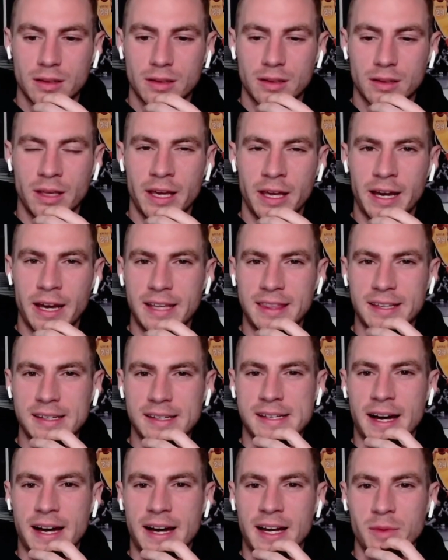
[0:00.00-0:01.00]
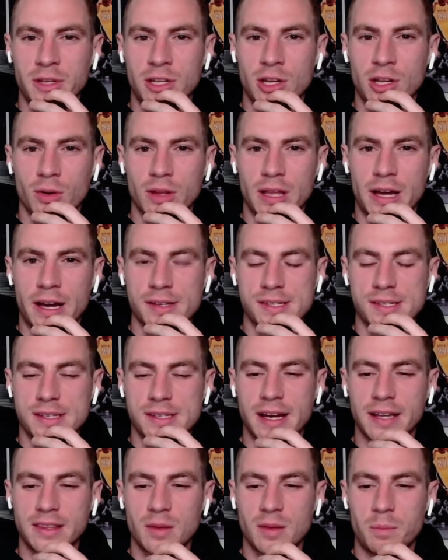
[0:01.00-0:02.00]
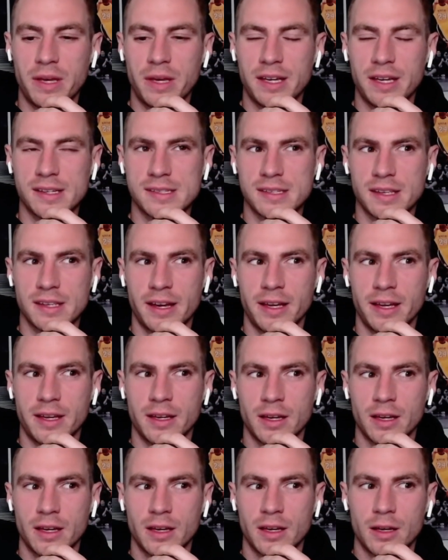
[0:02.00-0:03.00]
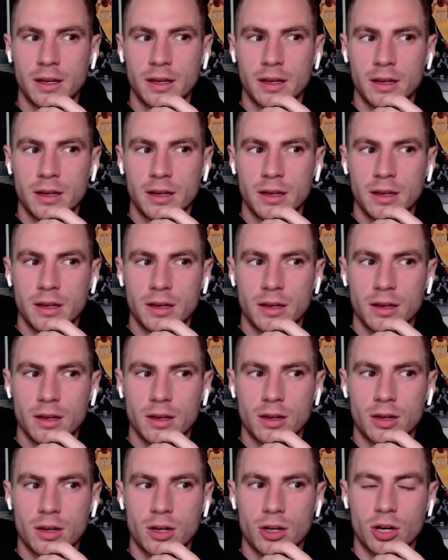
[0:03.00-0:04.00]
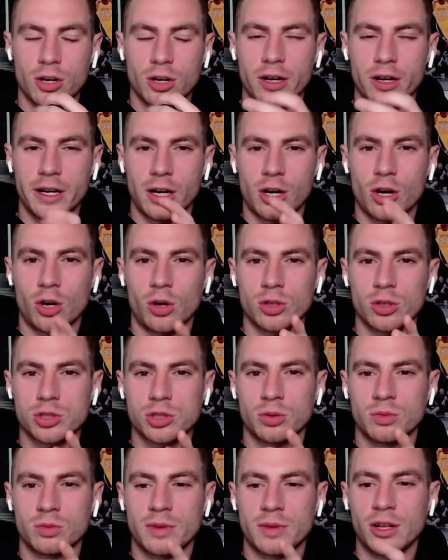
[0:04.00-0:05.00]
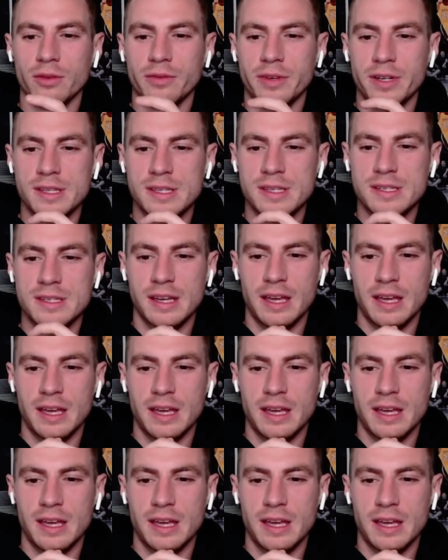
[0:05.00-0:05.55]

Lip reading: Yeah, I think it's got to be Noah Lyles. He's got the biggest like current cultural relevance,